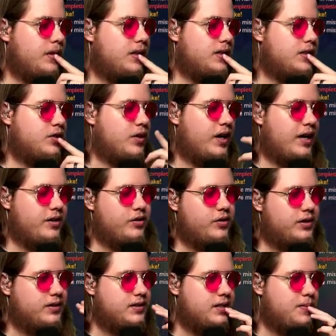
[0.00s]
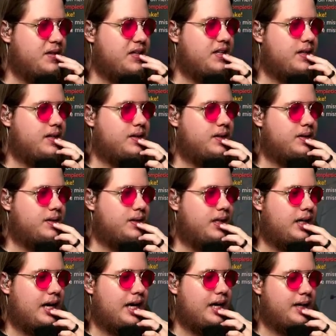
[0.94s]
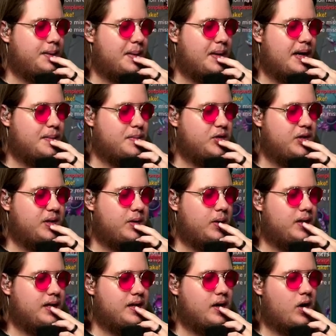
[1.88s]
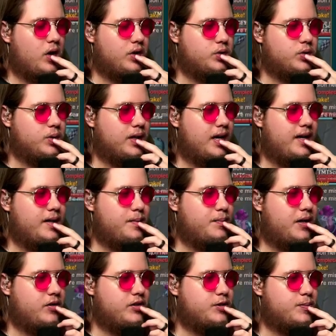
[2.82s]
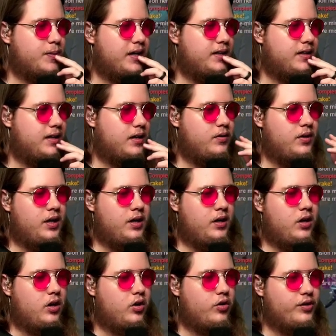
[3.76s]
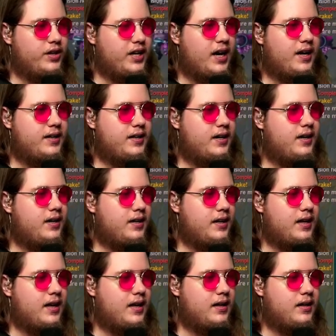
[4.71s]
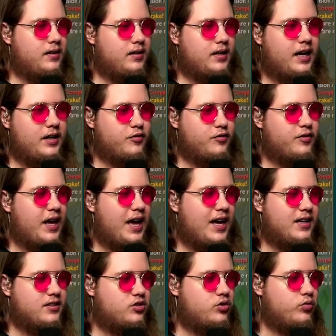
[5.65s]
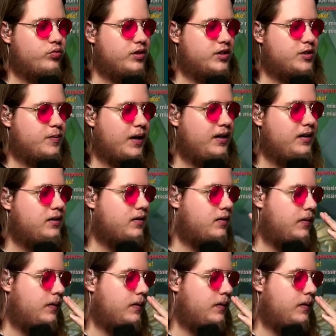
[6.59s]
So yeah, you can see me here. I'm recalling onto an item power spike now. Oriana kind of has to respect,